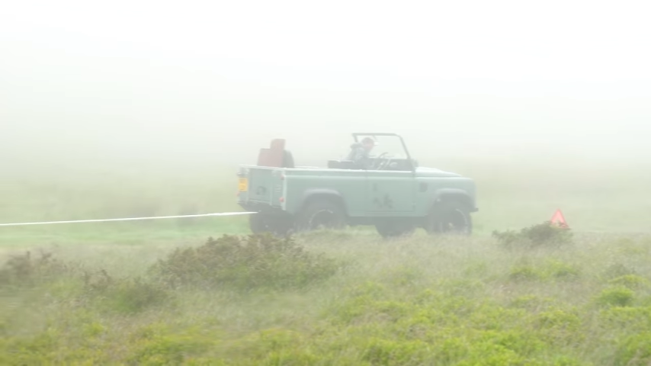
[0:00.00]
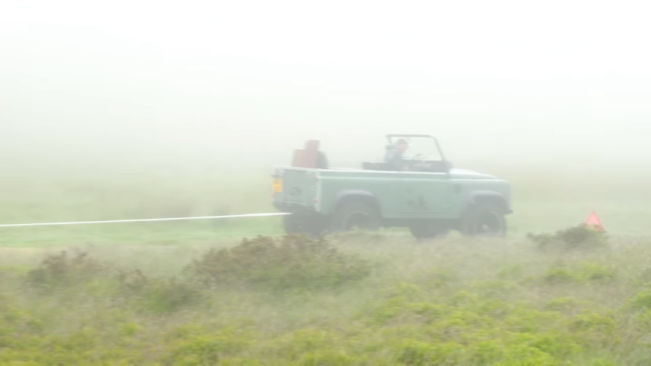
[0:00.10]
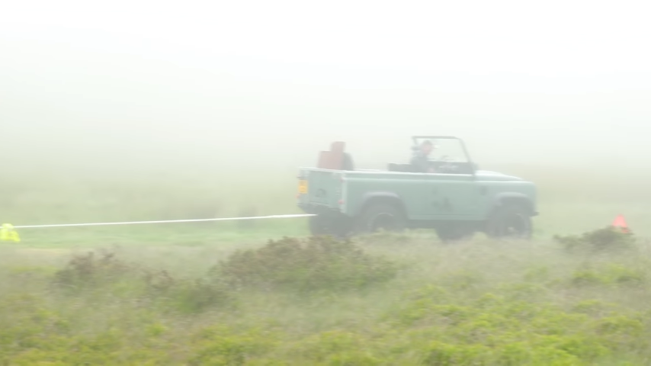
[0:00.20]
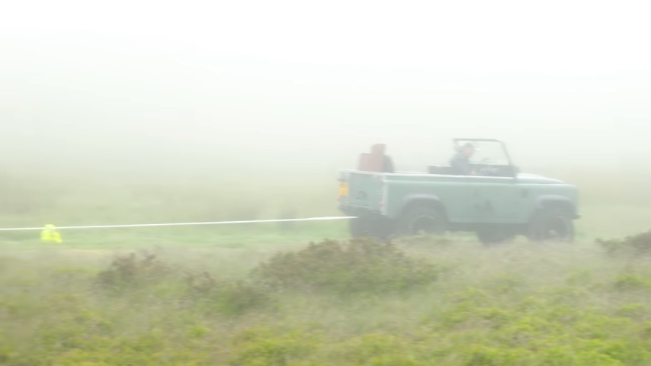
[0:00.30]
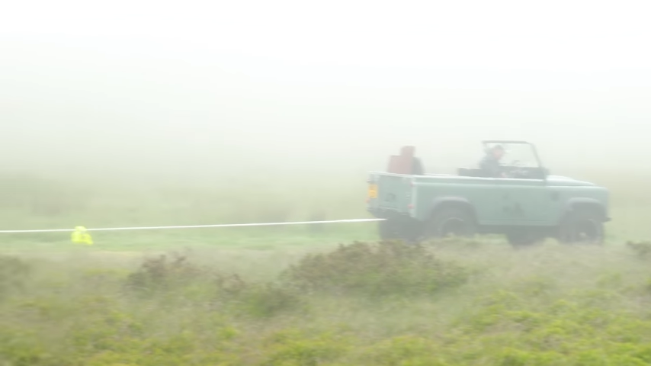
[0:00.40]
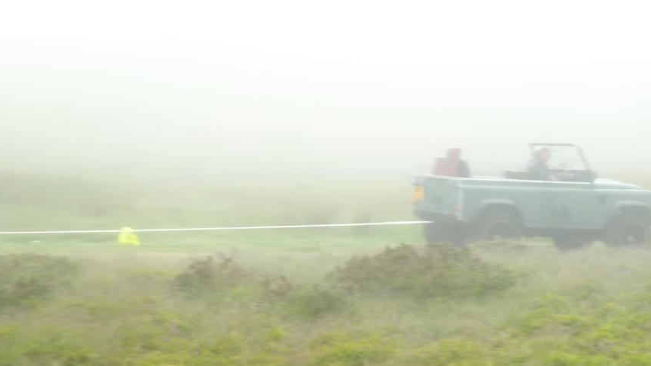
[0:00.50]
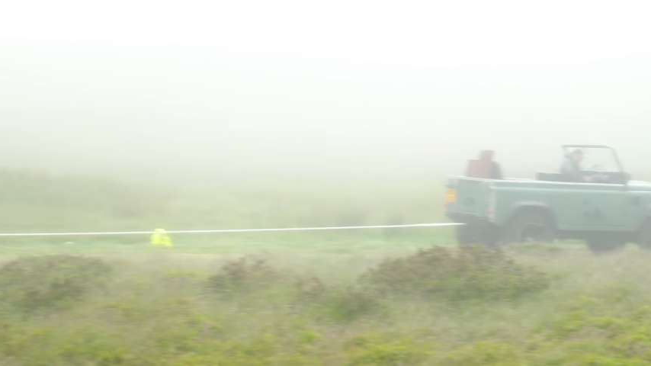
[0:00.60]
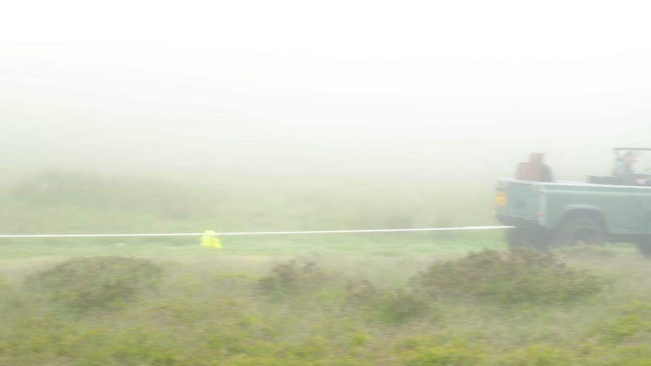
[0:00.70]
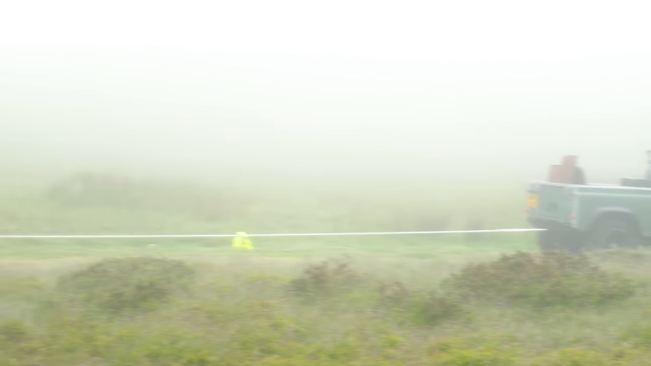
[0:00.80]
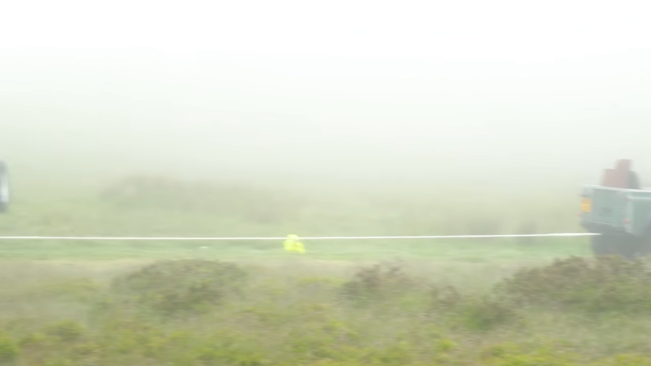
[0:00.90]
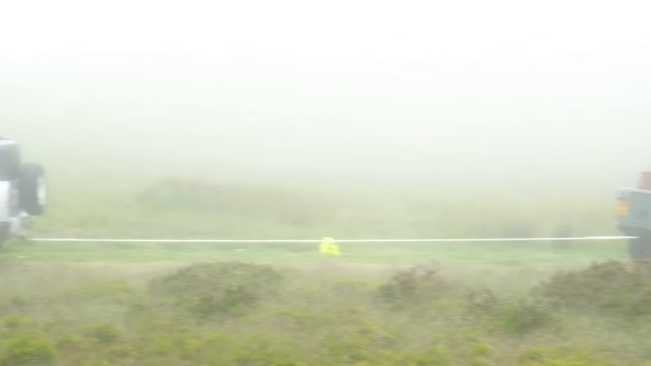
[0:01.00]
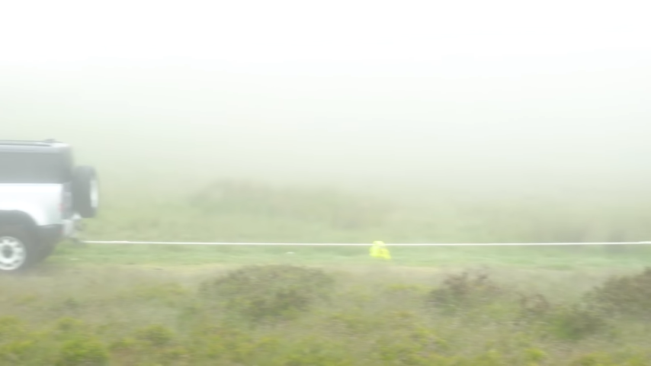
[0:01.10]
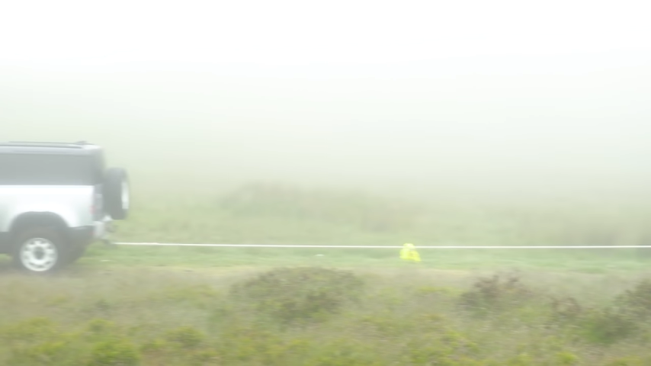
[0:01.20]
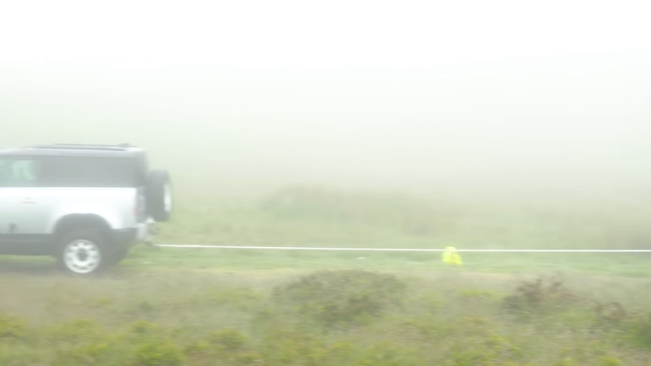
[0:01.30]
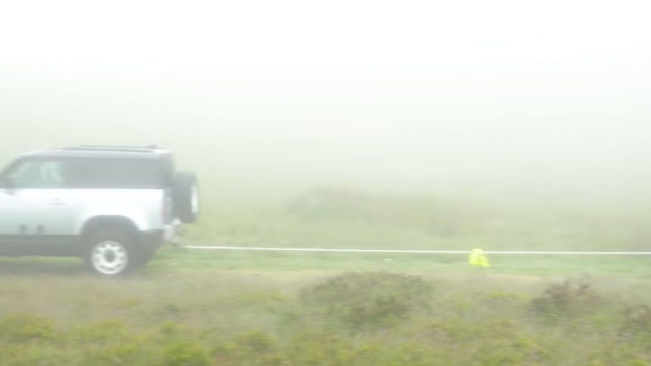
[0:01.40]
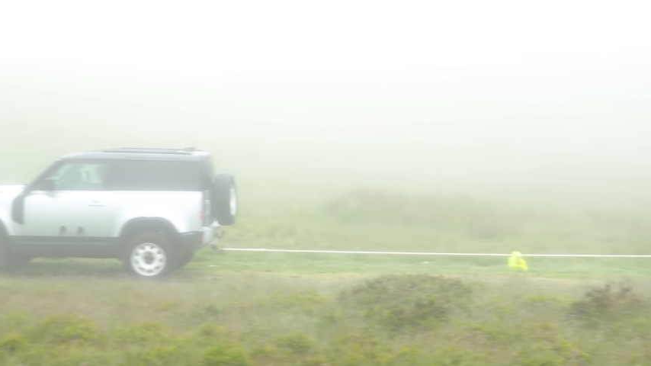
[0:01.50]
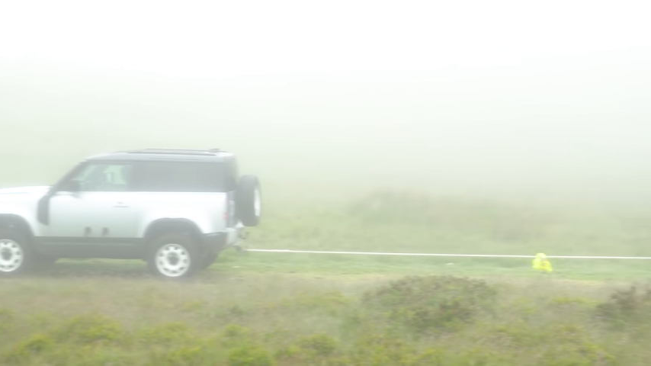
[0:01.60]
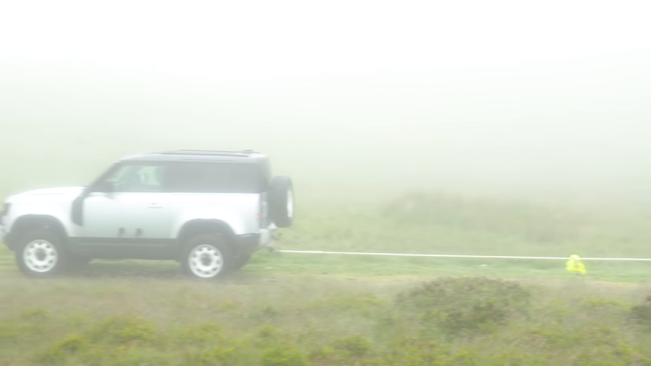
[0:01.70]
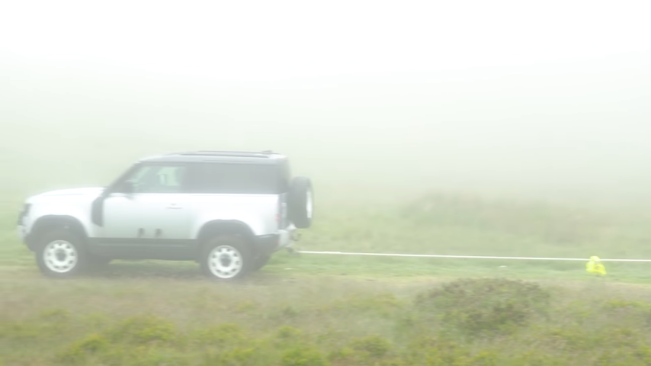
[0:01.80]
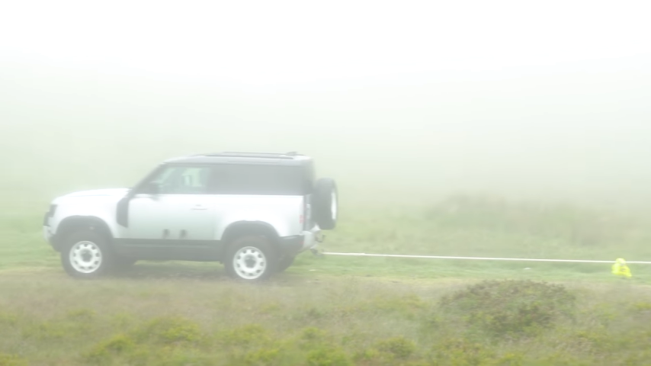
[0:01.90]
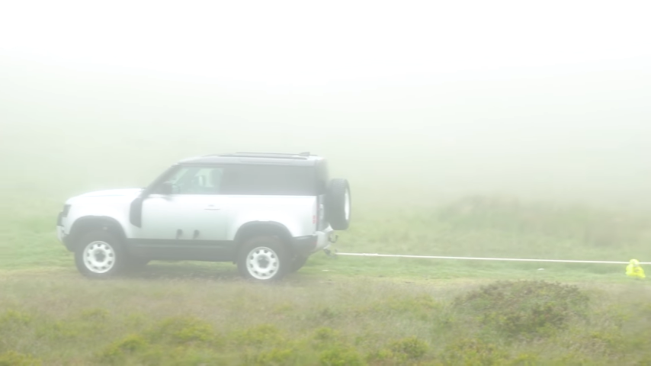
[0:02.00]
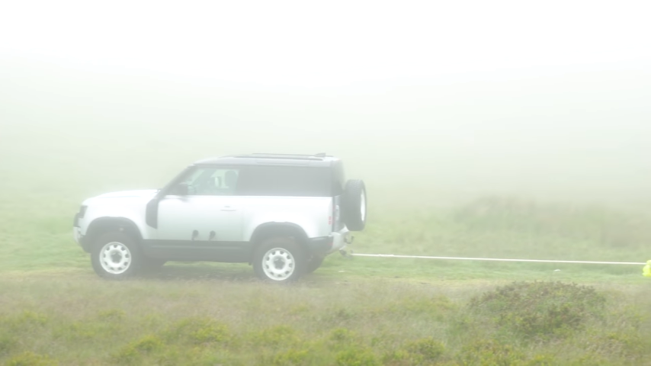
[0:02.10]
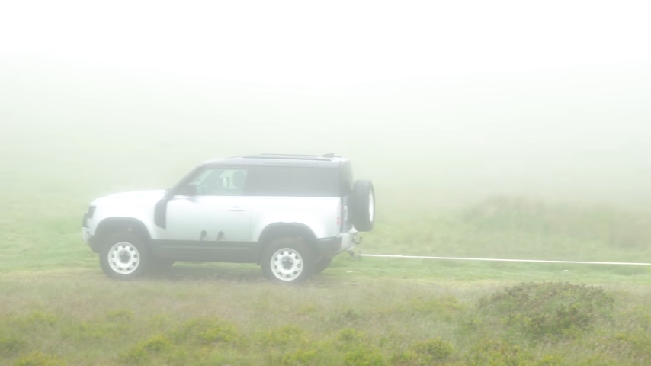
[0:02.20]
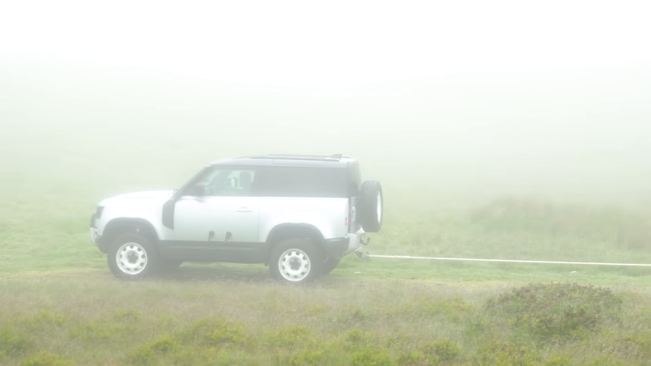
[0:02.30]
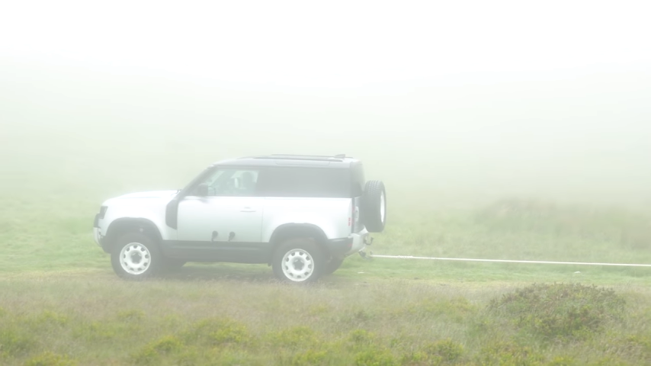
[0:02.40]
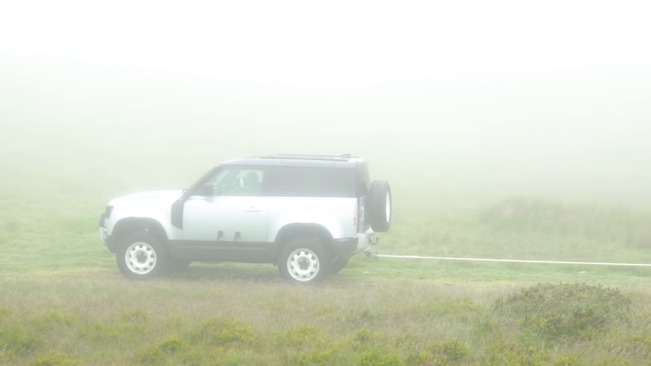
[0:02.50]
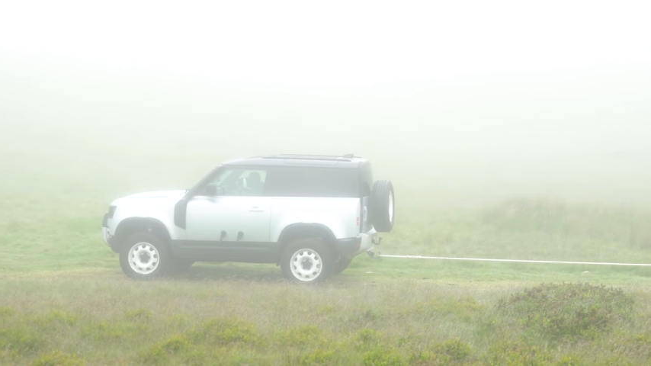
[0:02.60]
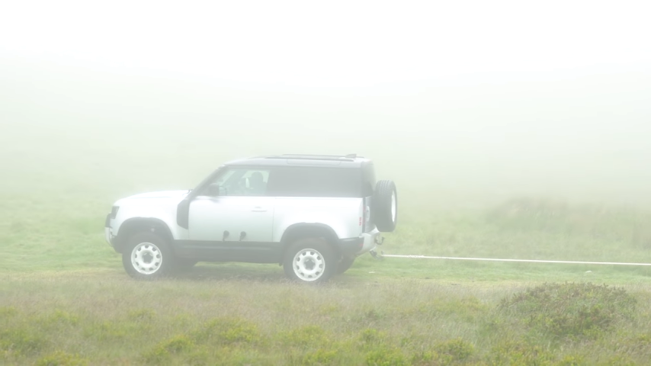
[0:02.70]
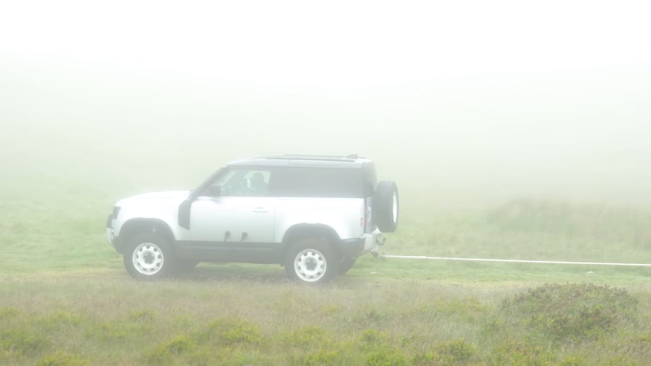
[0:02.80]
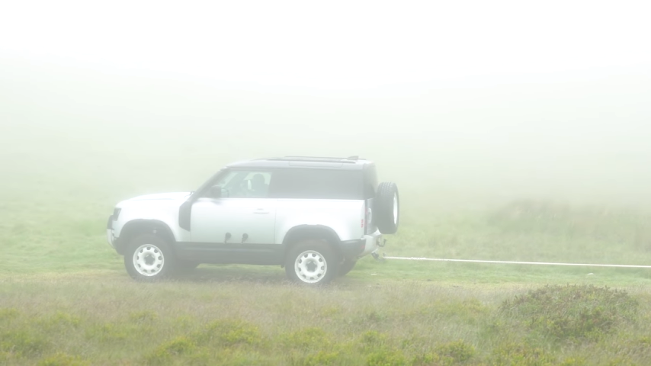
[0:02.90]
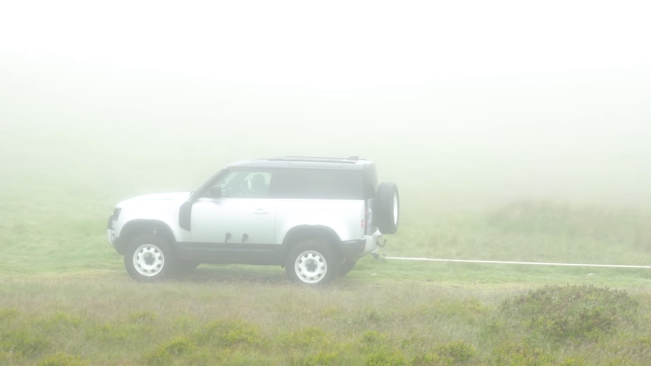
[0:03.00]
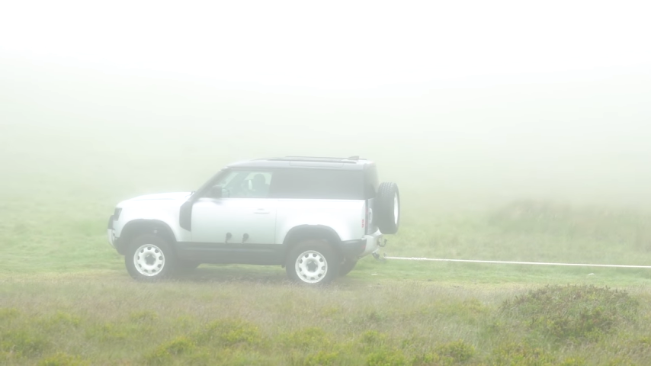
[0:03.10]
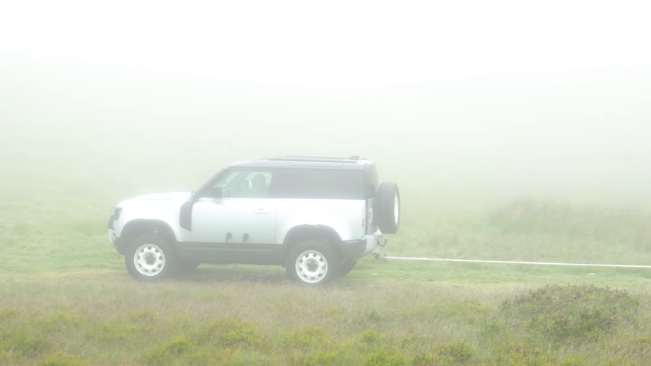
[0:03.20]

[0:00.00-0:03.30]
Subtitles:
No face is visible, so there are no lips to read.